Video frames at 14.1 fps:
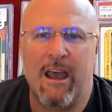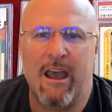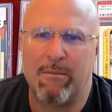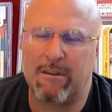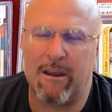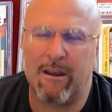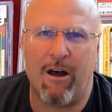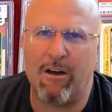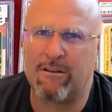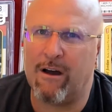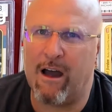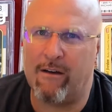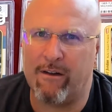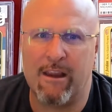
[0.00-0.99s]
but they also
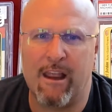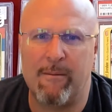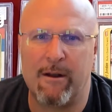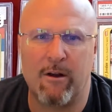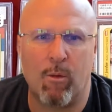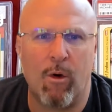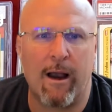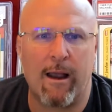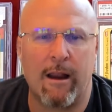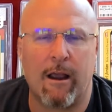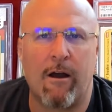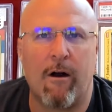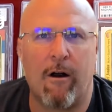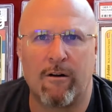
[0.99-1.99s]
have a limit on what kind of
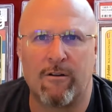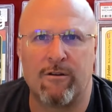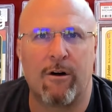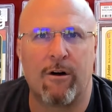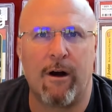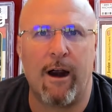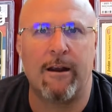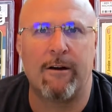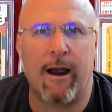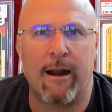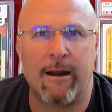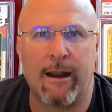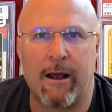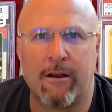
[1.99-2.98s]
cards are grading right now.